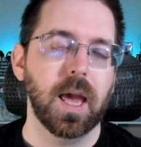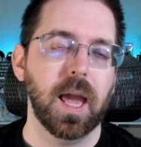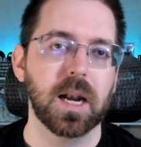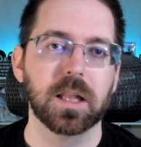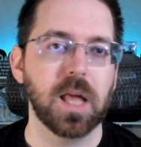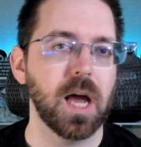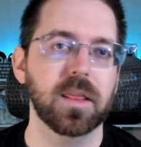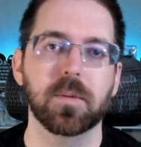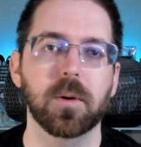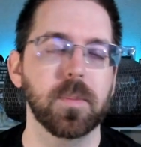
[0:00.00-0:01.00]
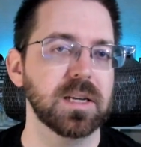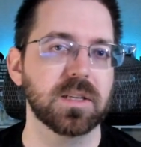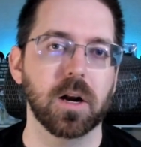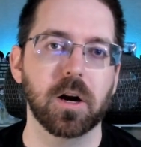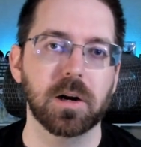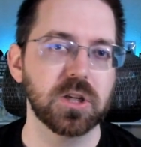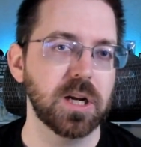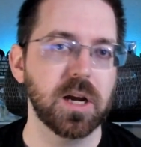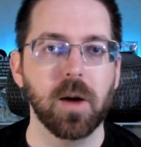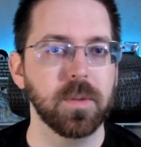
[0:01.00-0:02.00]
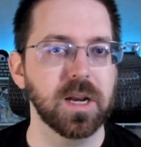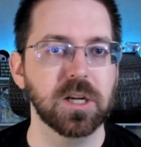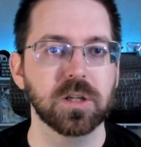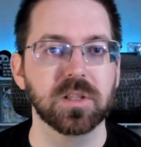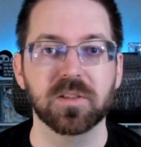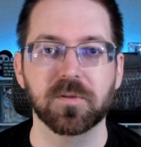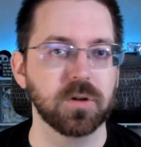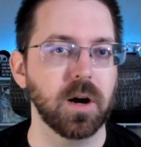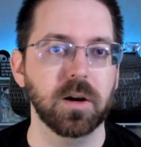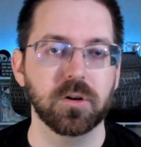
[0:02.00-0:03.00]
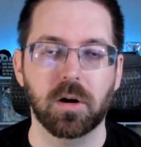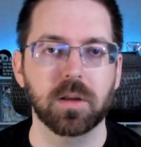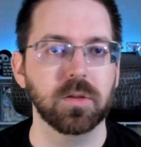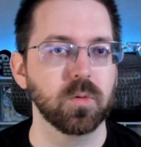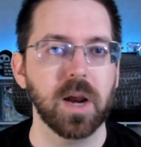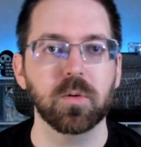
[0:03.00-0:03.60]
and a lot of them are based on RNG combinations of drawing the right